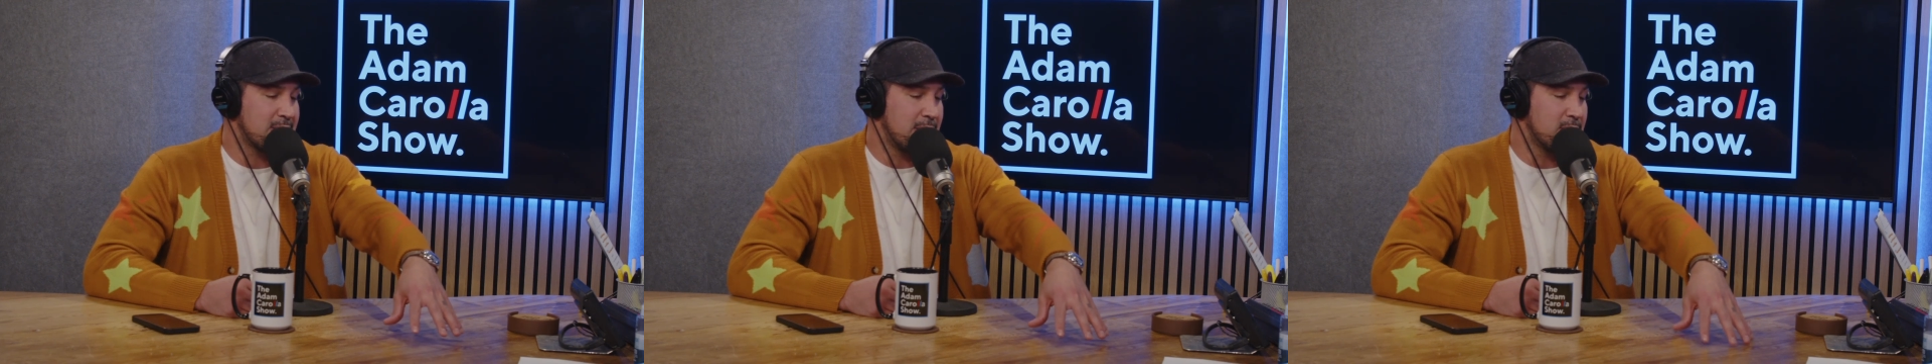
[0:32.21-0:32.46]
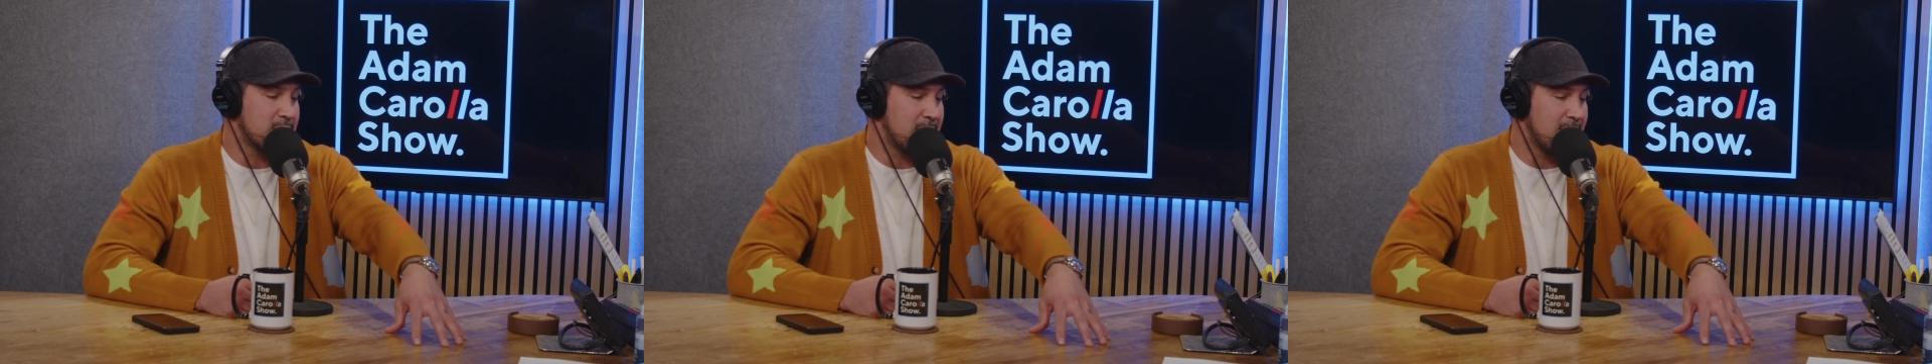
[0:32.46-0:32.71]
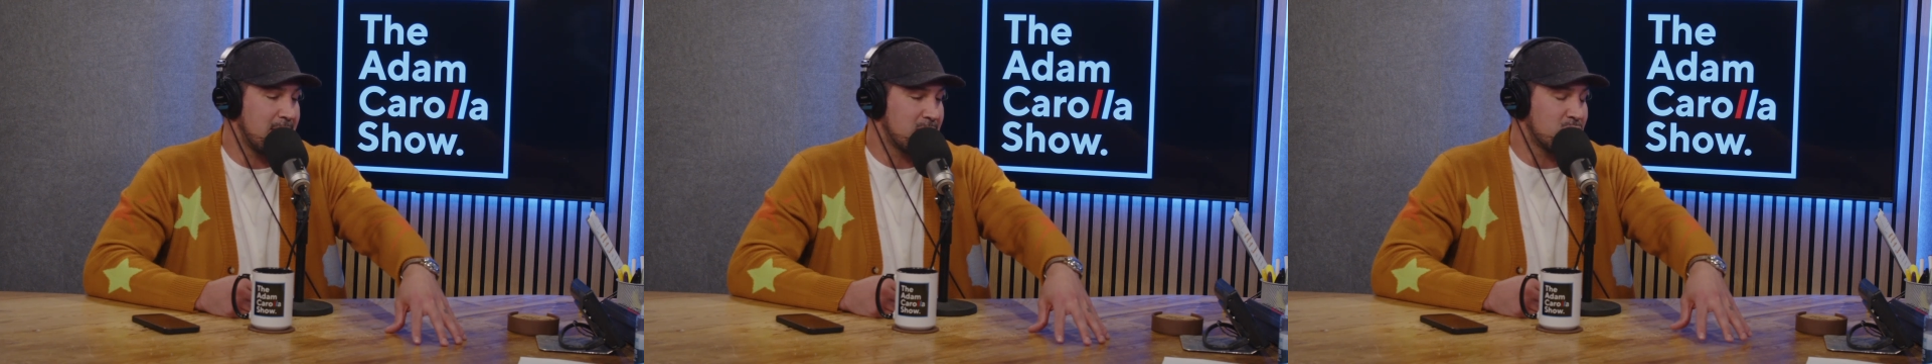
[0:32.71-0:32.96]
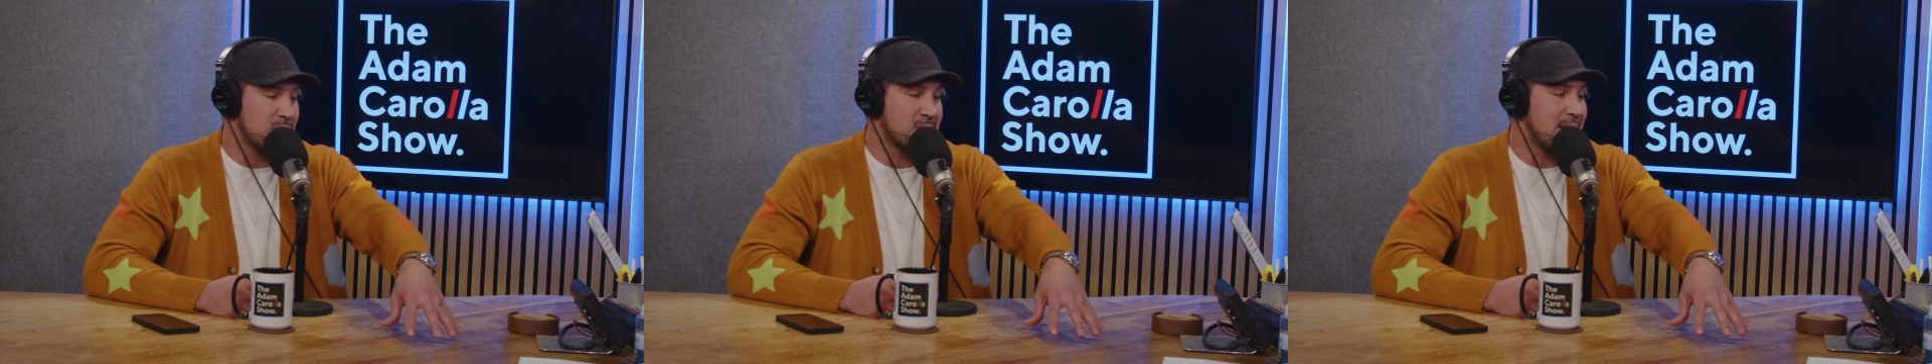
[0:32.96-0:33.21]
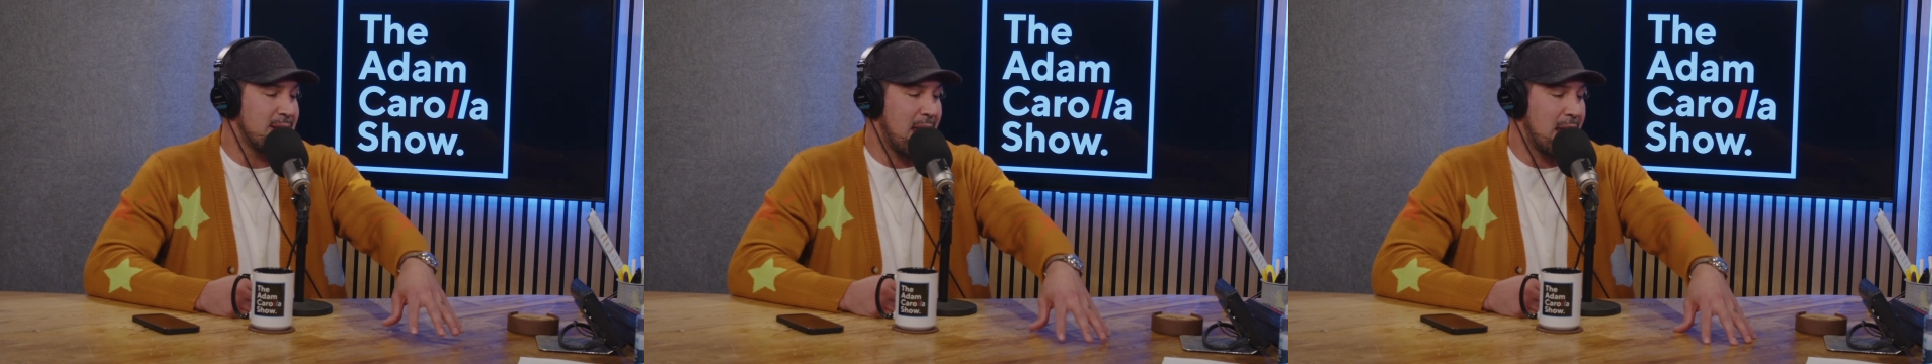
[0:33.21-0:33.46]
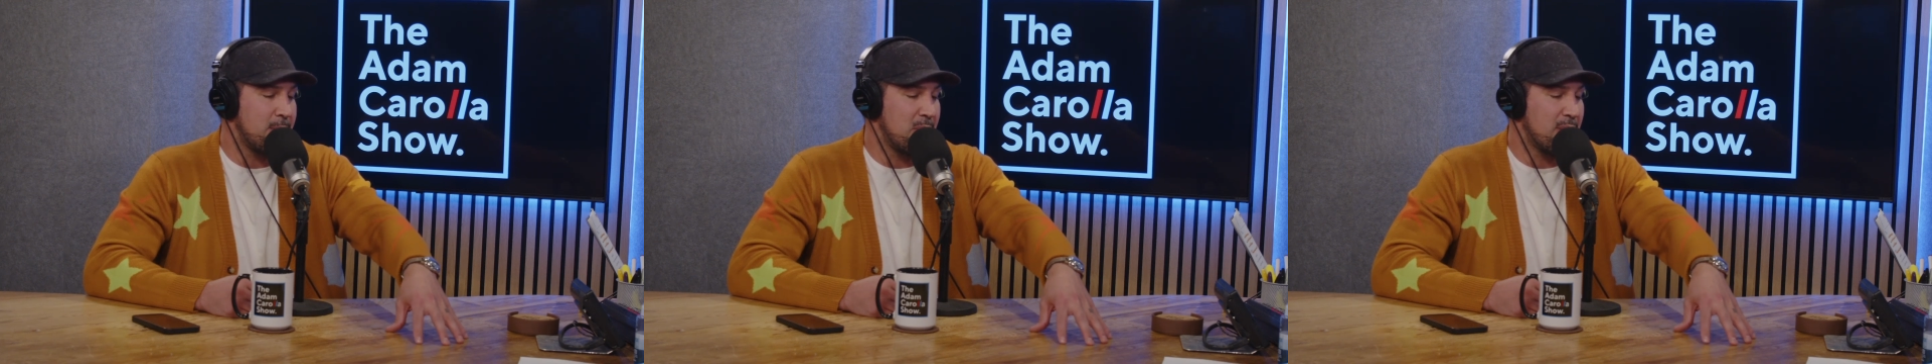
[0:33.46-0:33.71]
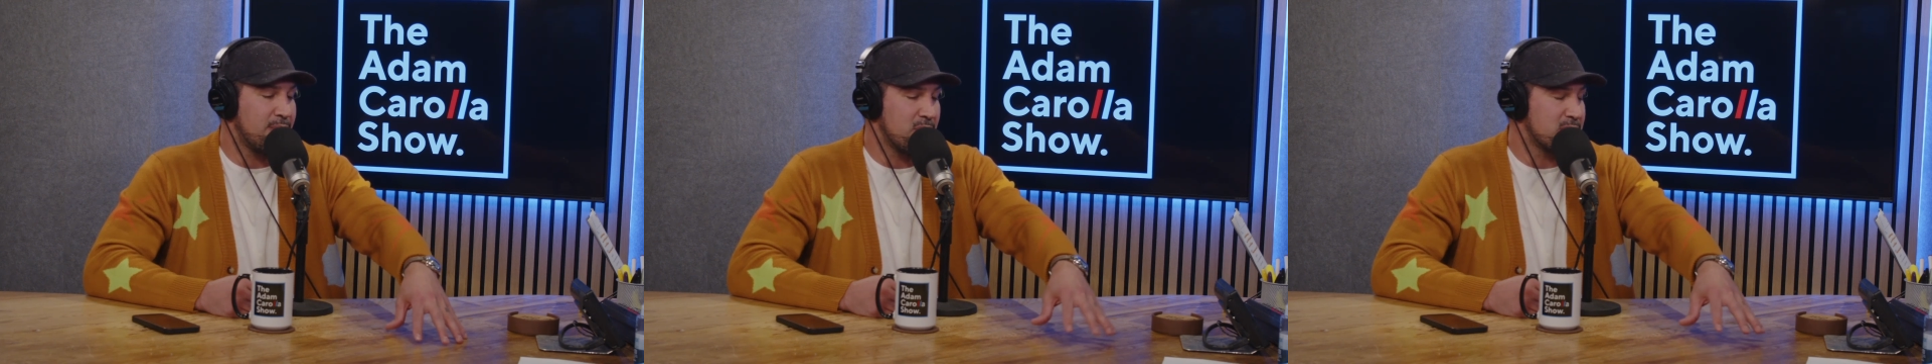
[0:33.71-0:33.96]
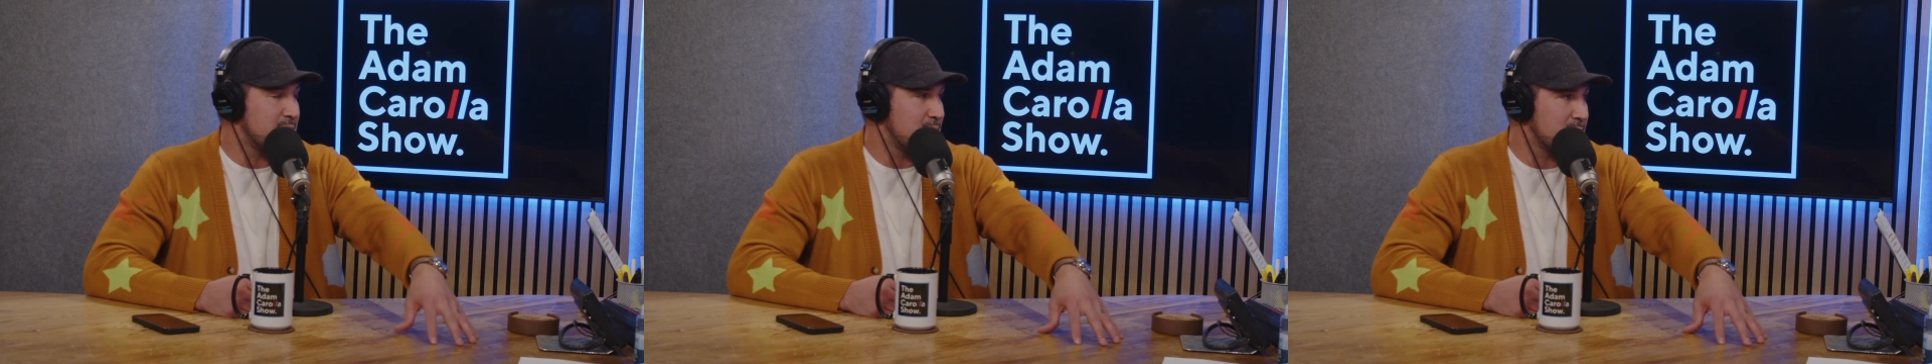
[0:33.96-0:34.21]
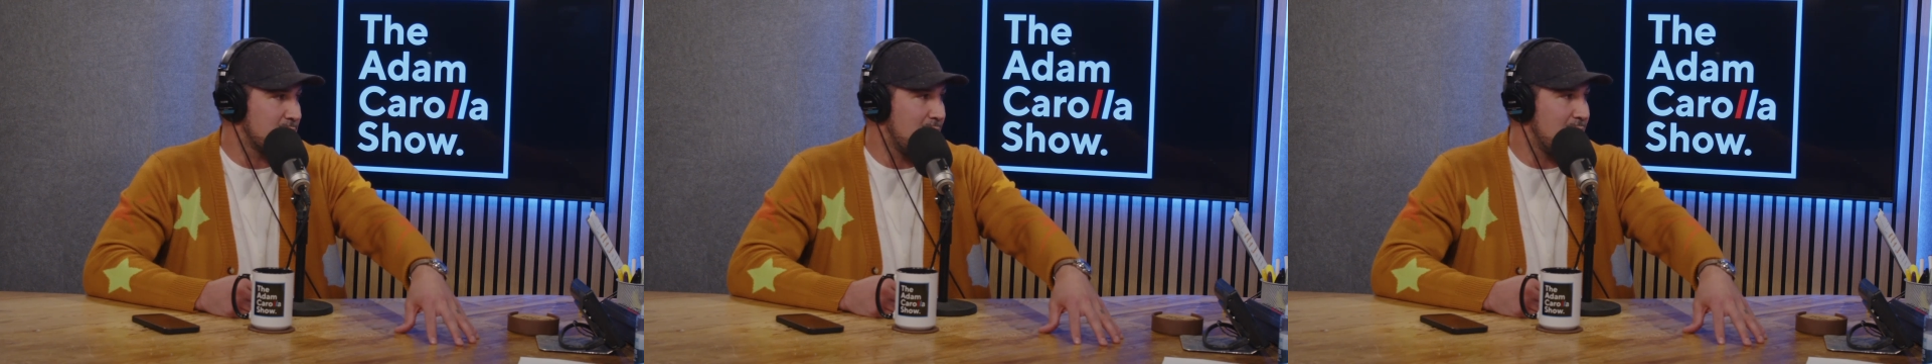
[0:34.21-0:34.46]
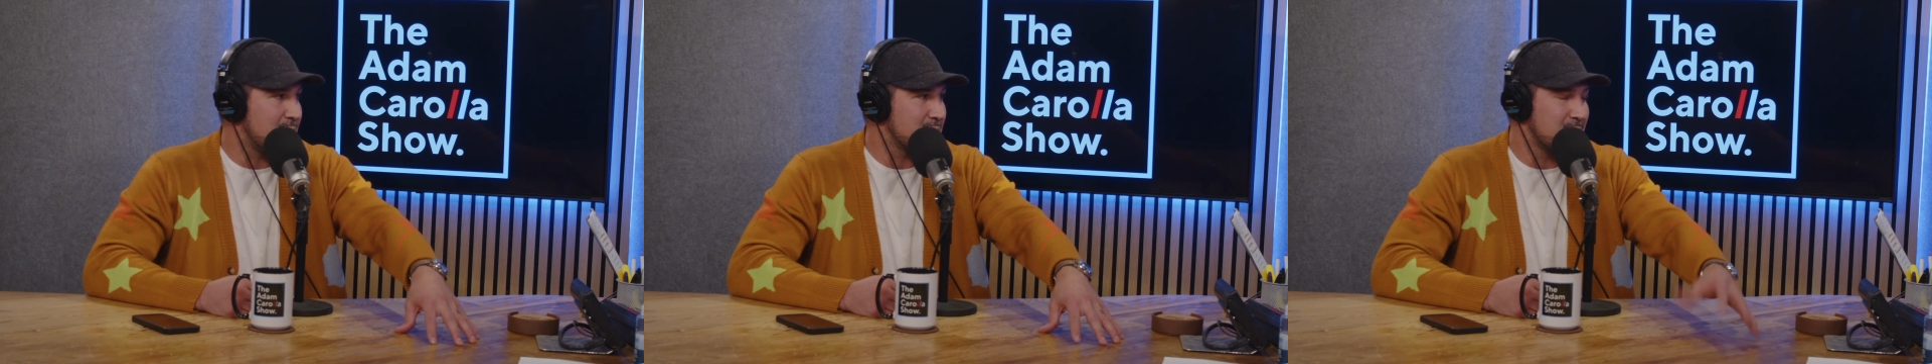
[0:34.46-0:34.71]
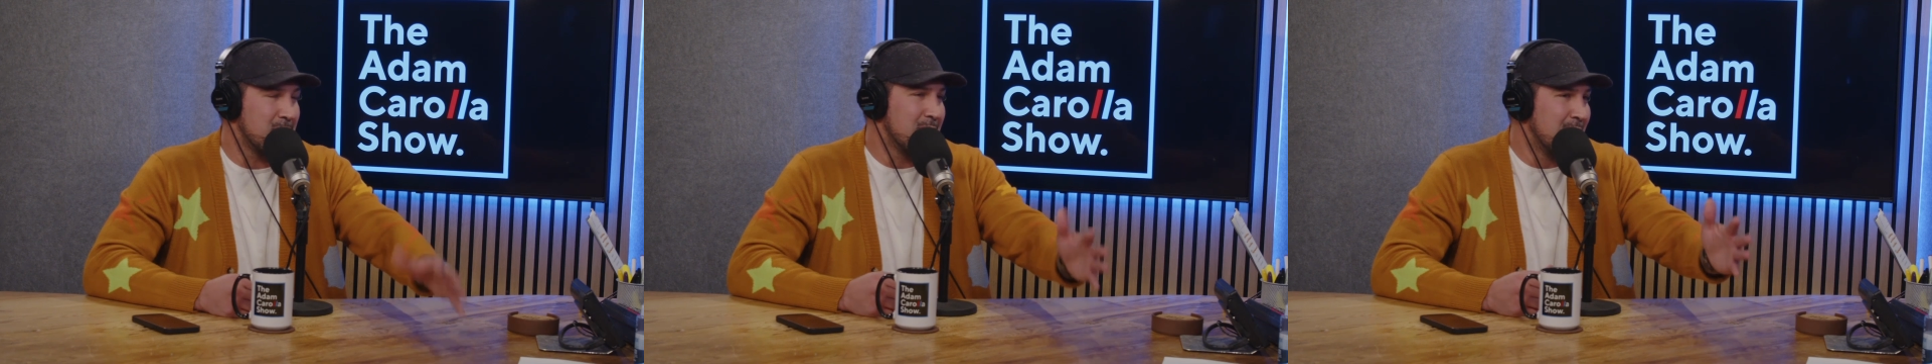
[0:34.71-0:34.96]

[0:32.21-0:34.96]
skill set that's just a nightmare for Cyril Gane. So